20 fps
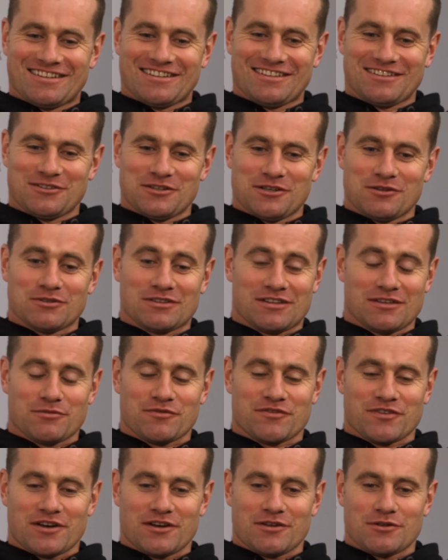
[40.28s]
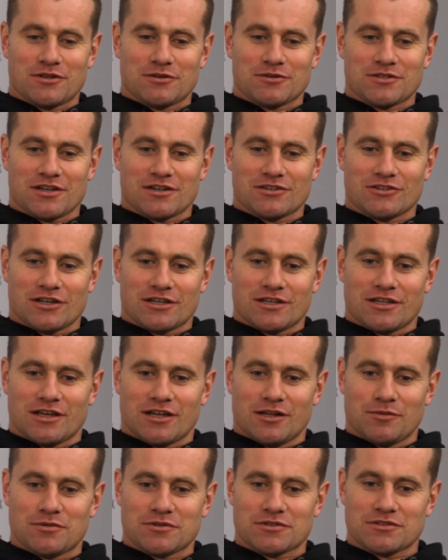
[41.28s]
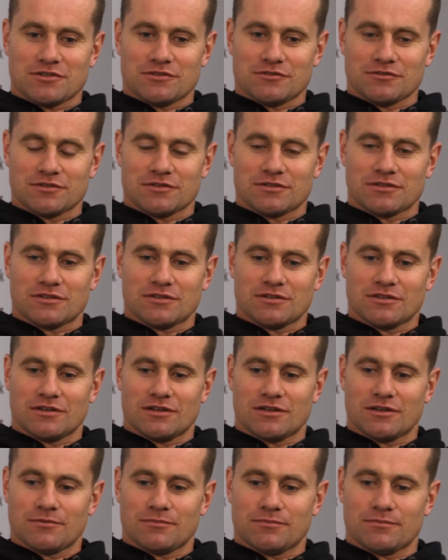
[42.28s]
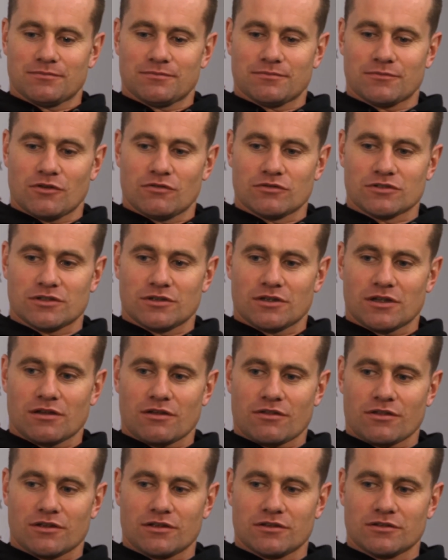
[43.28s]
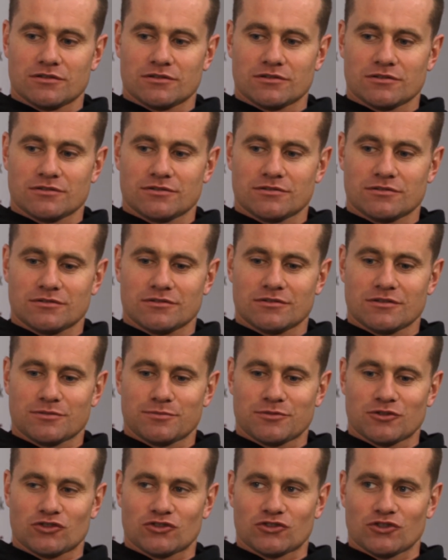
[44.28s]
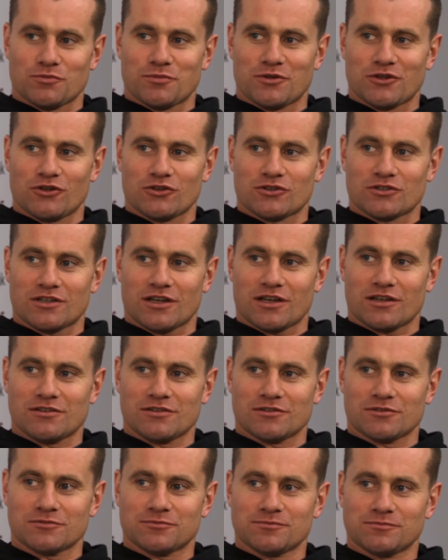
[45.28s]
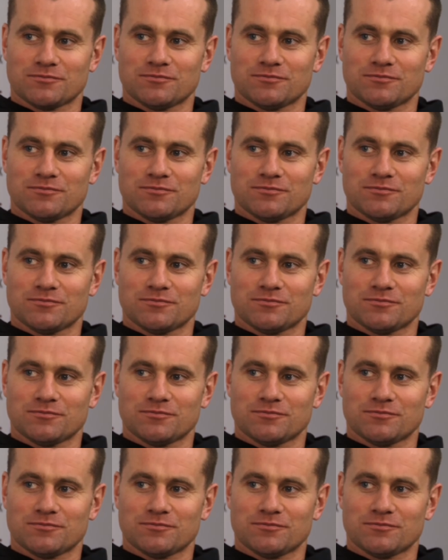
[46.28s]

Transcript: you know, it would never fair. He was there trying to help and stuff, and um, obviously, I think he's stood me in good stead. You know,